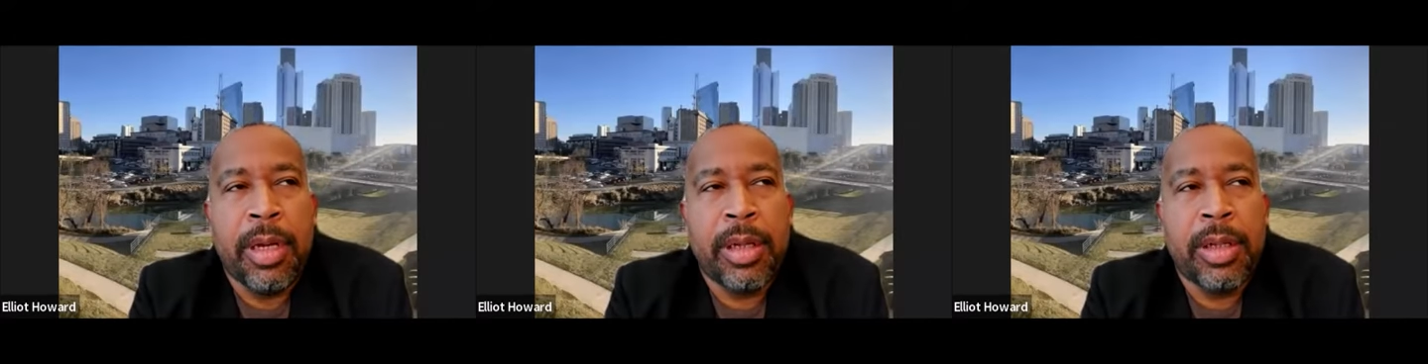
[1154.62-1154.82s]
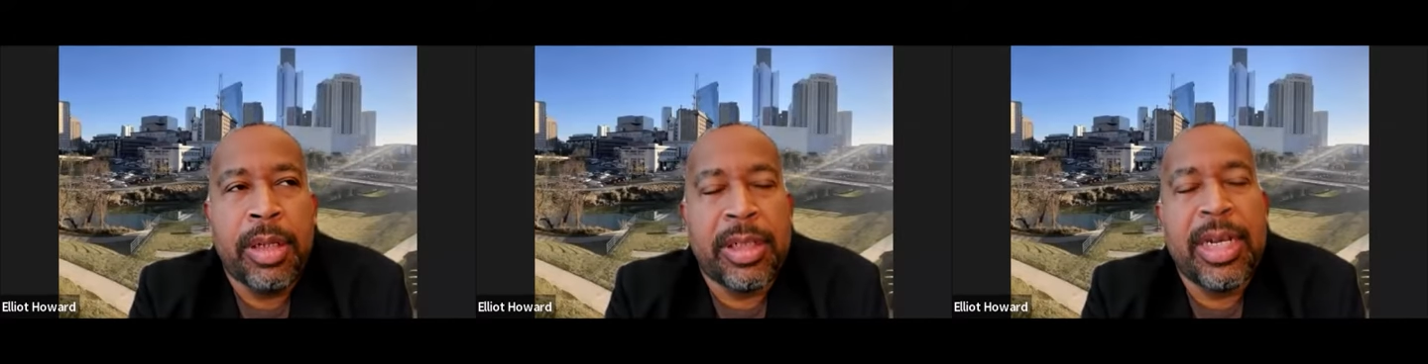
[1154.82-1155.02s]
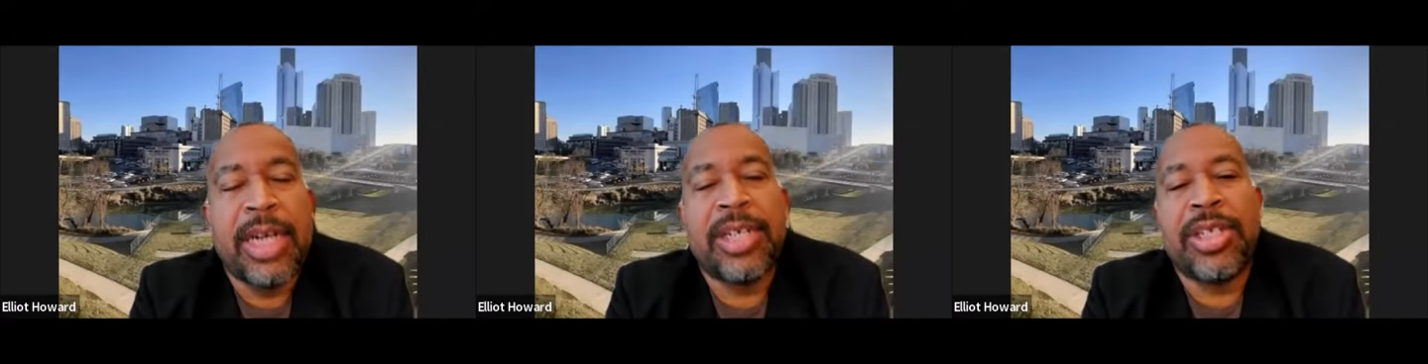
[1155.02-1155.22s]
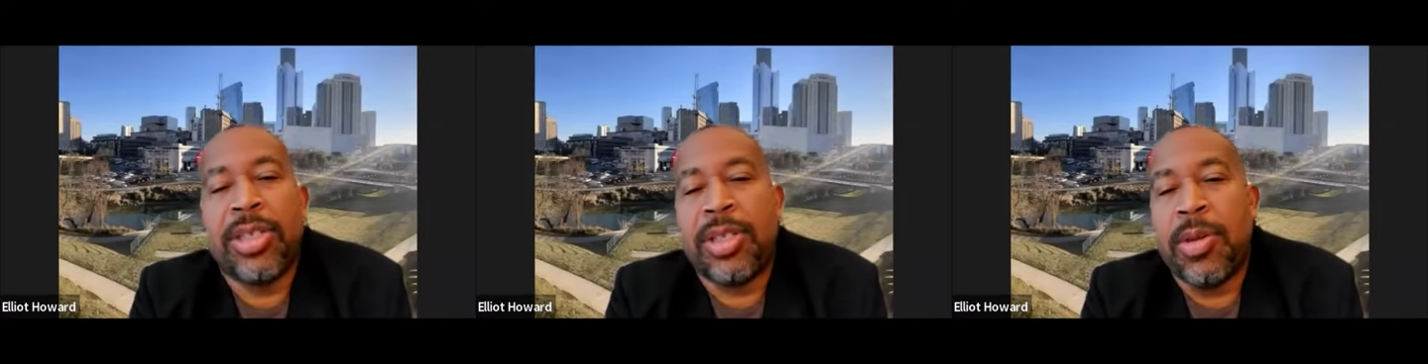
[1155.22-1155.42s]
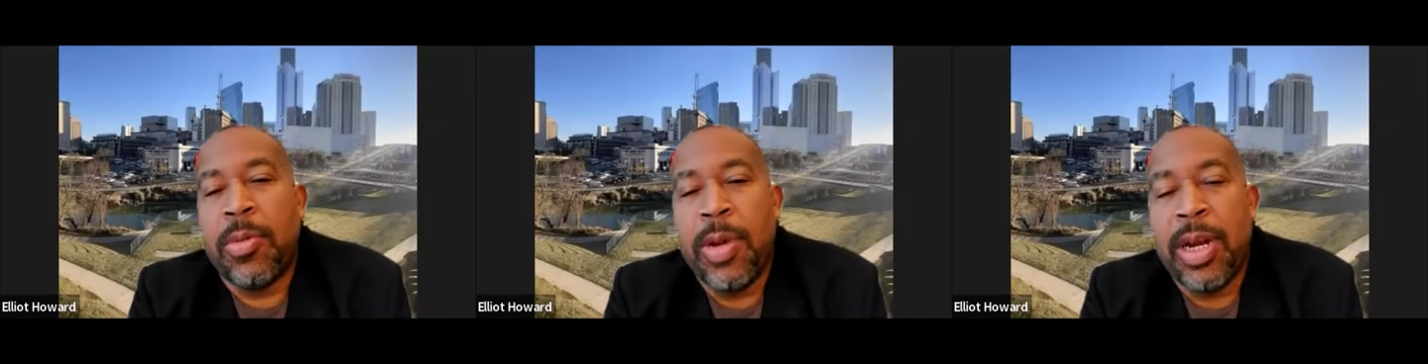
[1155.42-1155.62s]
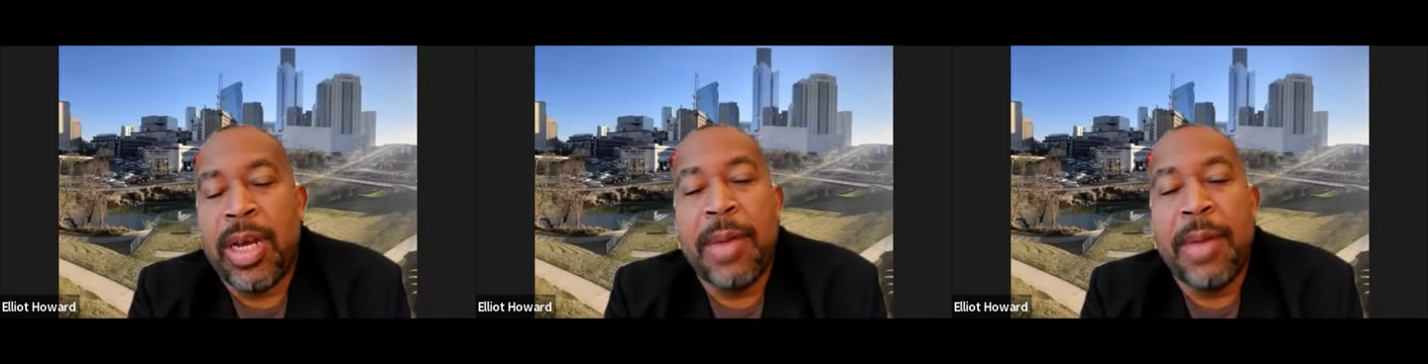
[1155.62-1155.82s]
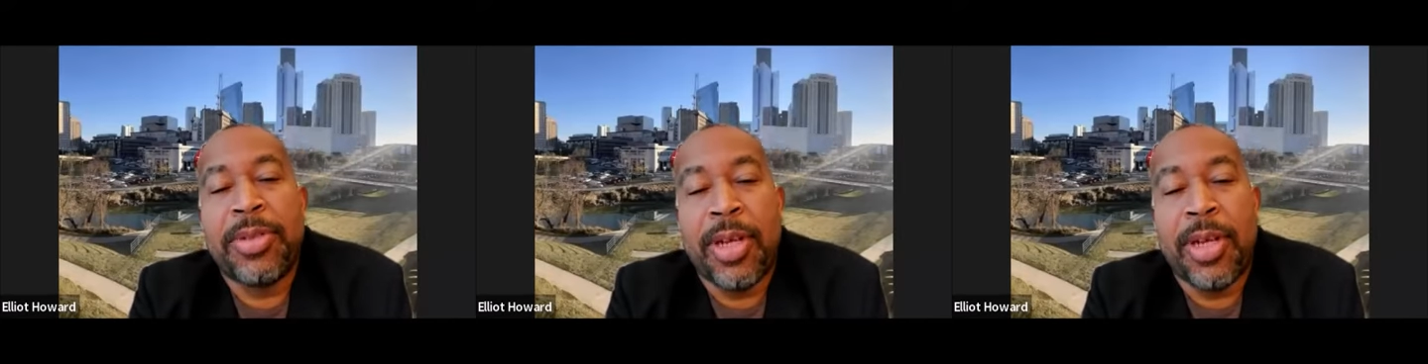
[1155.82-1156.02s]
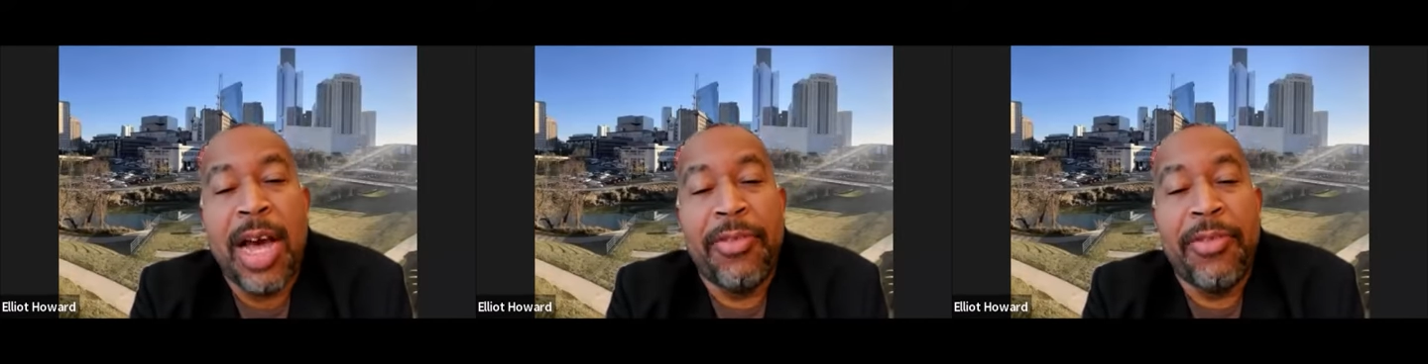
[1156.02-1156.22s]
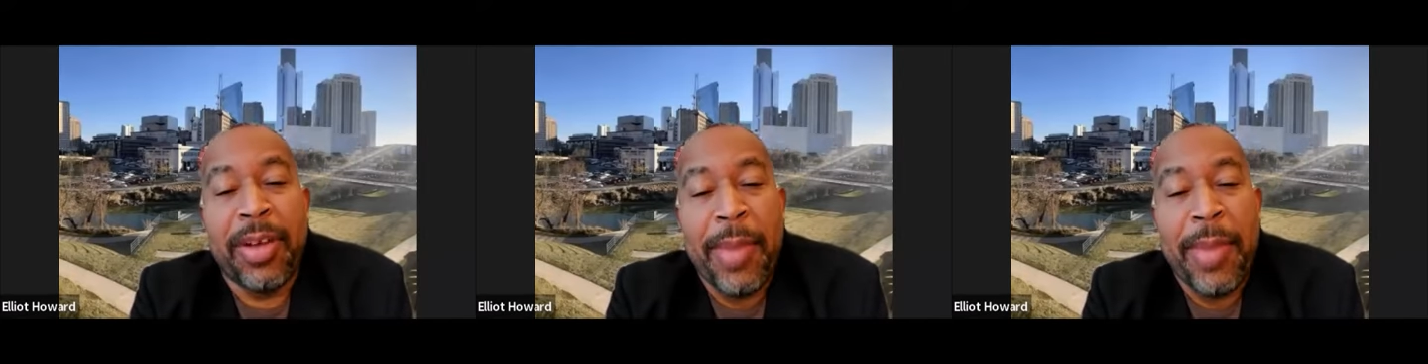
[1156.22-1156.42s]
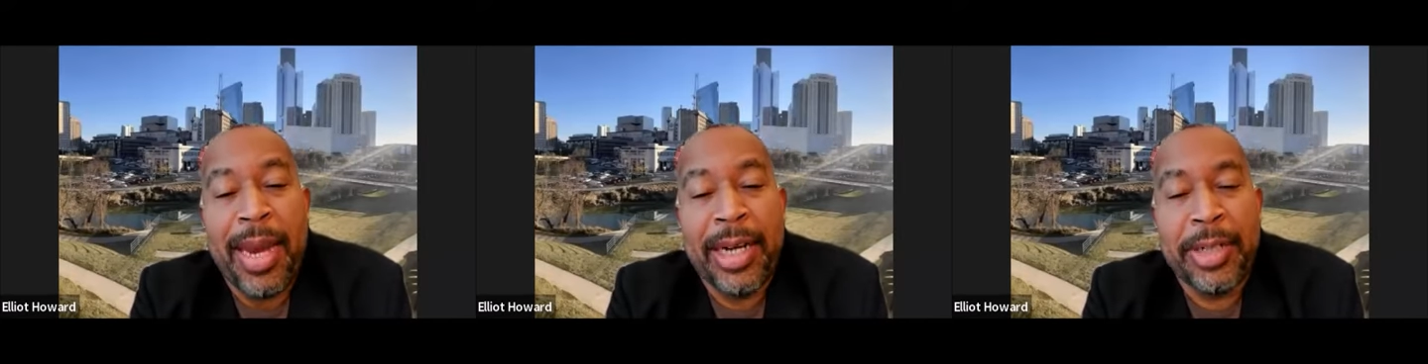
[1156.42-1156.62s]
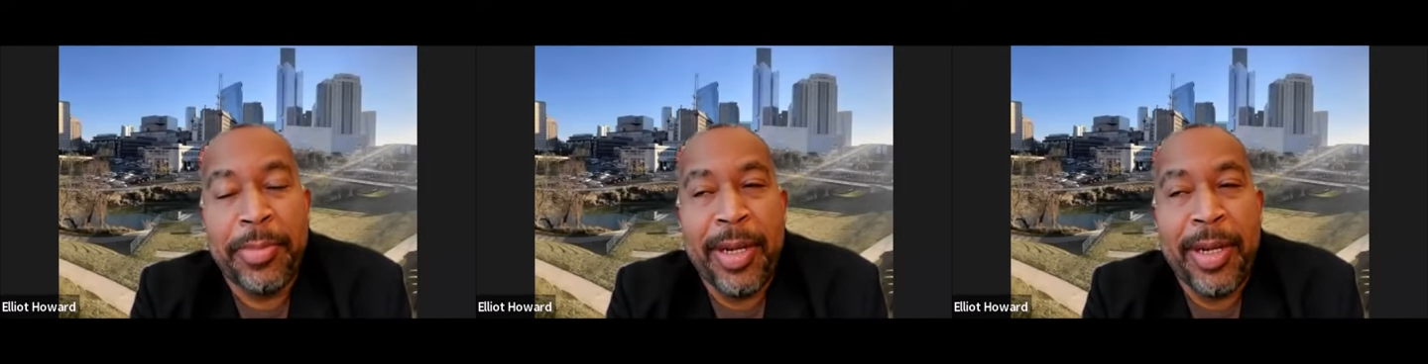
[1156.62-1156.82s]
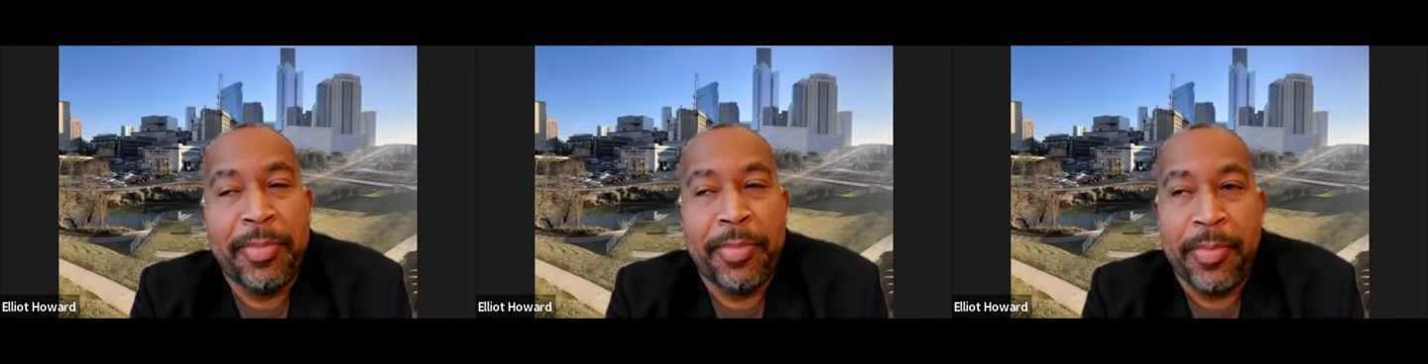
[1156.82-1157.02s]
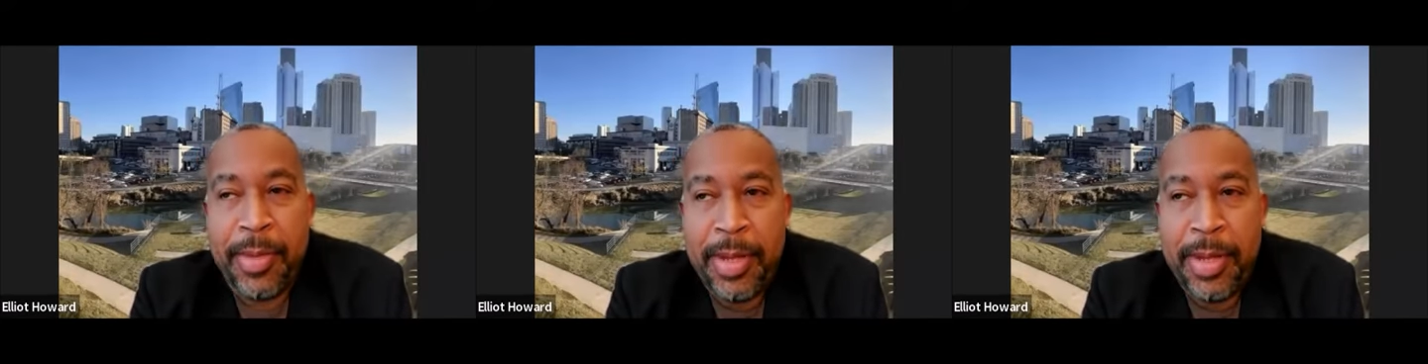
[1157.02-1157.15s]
discussions when it comes to conflict management.